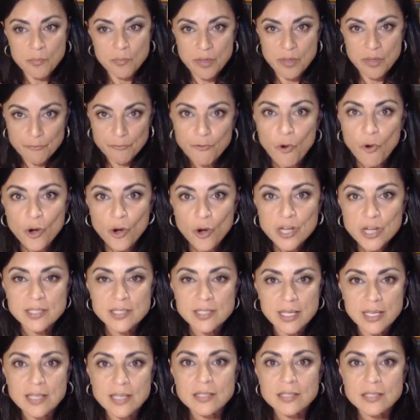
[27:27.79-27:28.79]
before
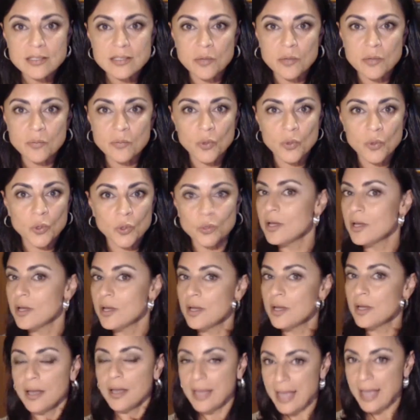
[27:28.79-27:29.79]
this
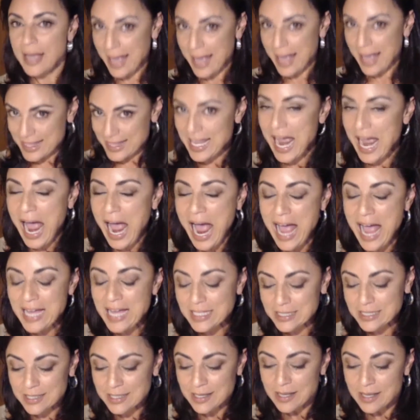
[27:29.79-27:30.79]
Istanbul
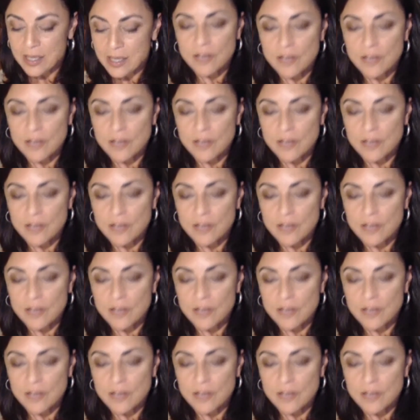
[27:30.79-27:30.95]
attack,